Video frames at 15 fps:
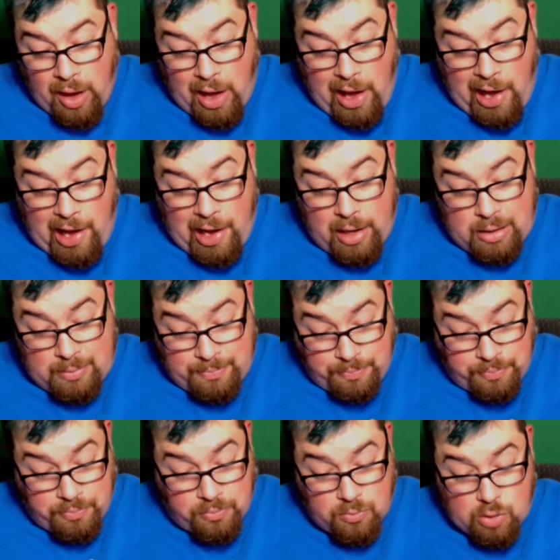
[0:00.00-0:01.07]

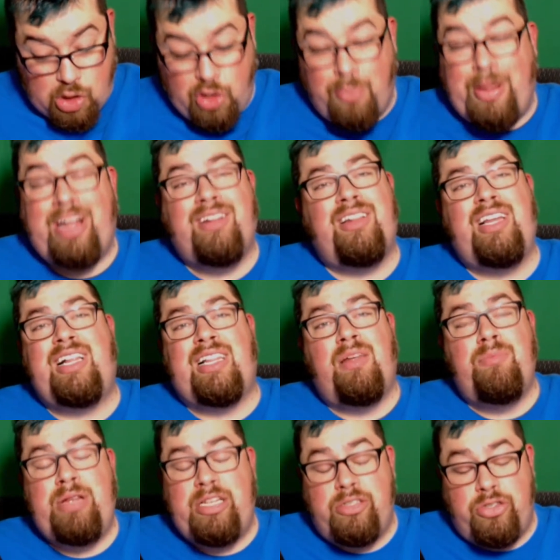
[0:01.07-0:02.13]
Um, so apparently
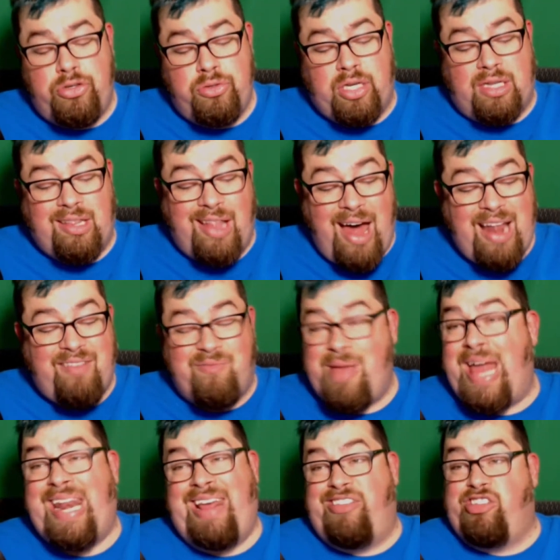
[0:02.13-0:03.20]
Colombians use a lot of
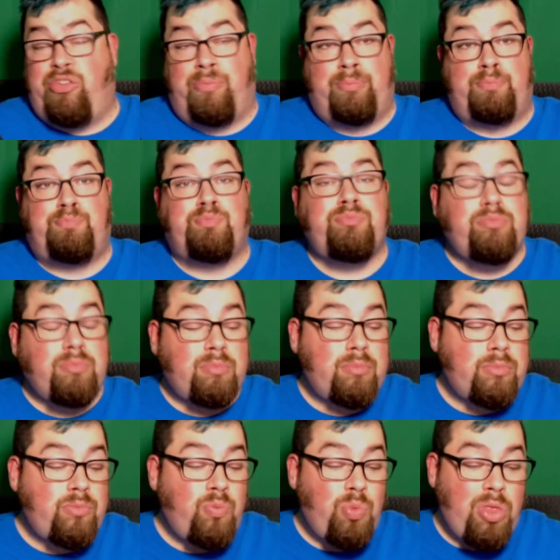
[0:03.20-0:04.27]
mayonnaise.
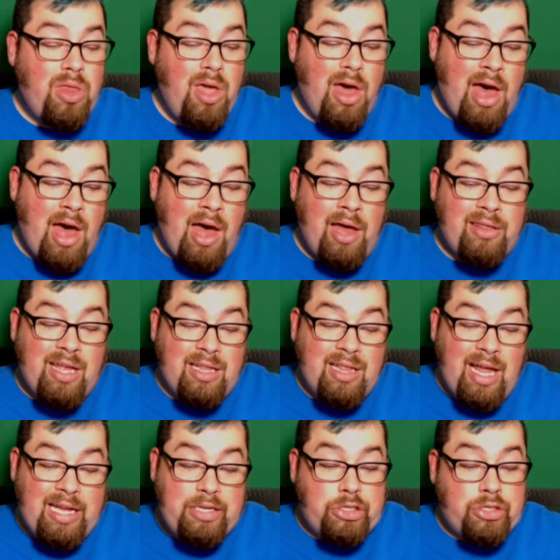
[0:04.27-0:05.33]
Uh, they
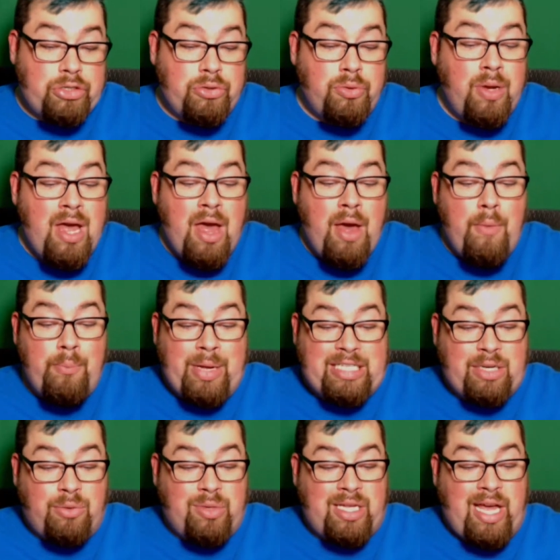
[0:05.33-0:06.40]
like to mix
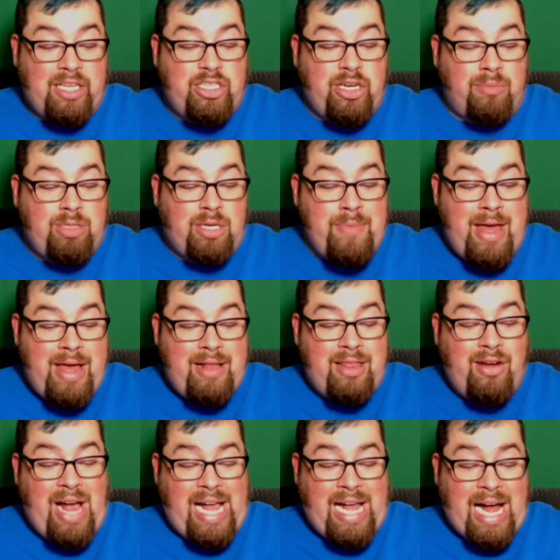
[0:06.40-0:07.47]
it with ketchup to make
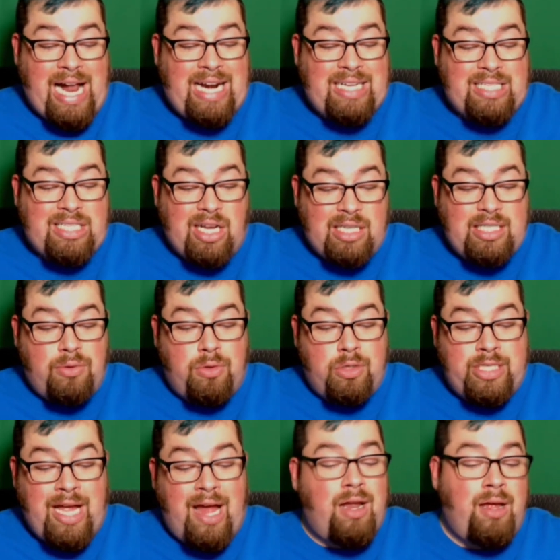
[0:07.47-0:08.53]
their iconic salsa
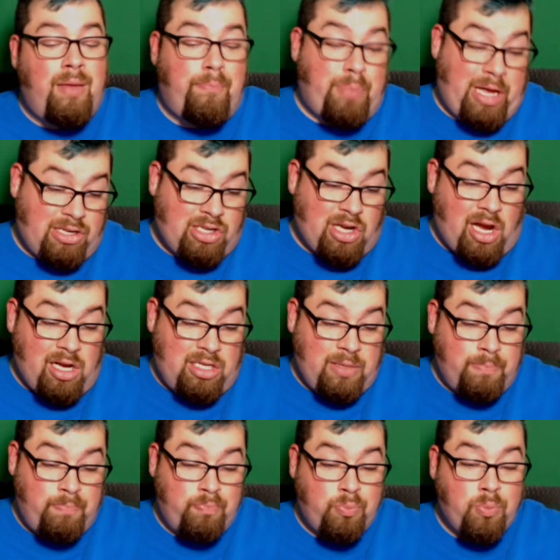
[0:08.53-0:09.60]
rosada, pink sauce,
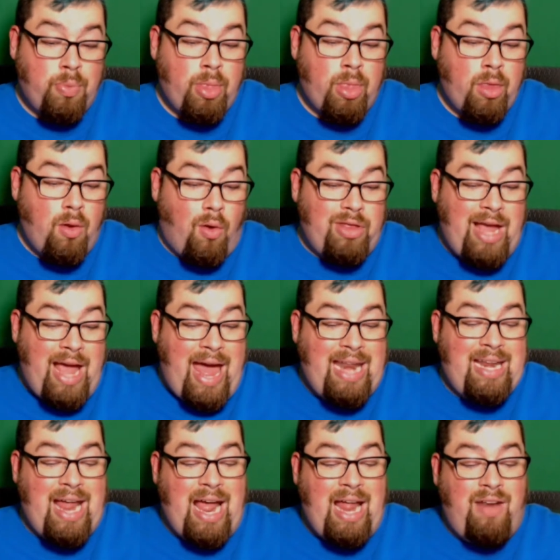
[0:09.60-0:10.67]
or they add
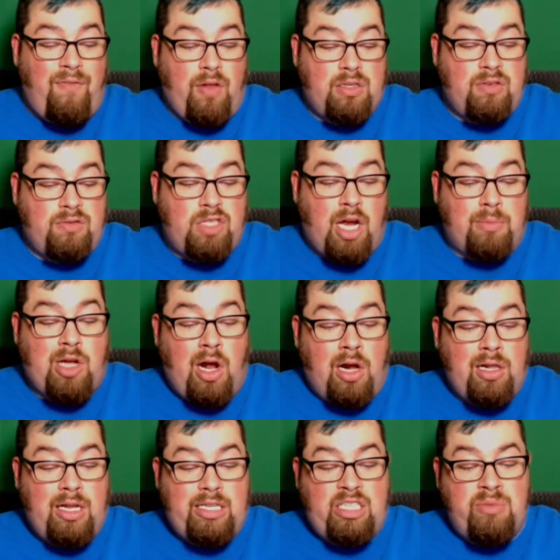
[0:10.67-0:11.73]
in handfuls of chopped
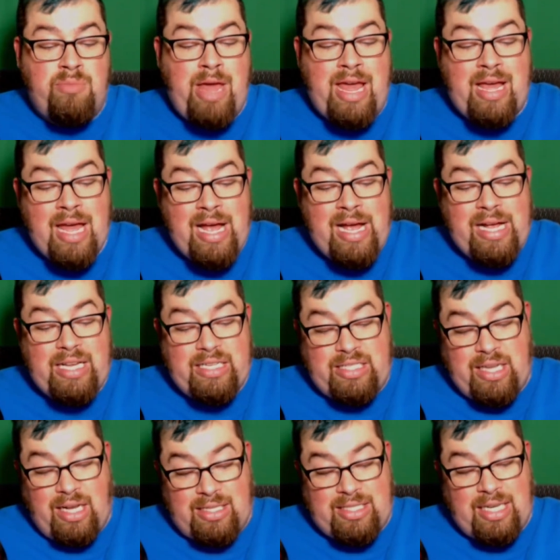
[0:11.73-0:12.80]
garlic to make
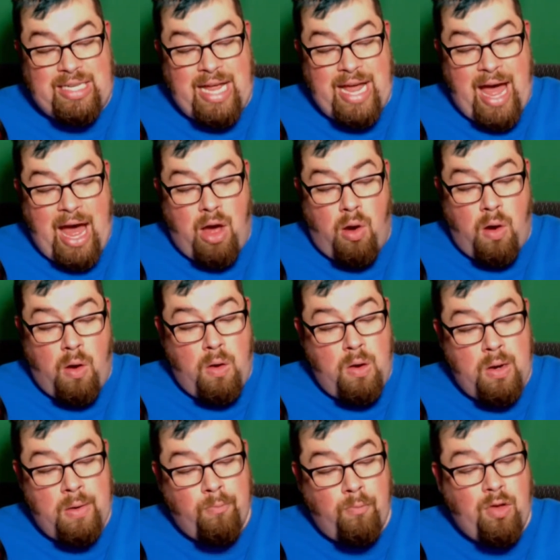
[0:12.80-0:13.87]
salsa de ajo,
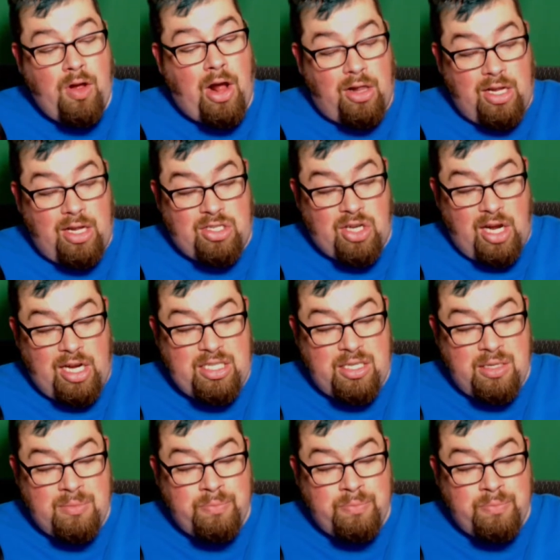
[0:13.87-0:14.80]
garlic sauce.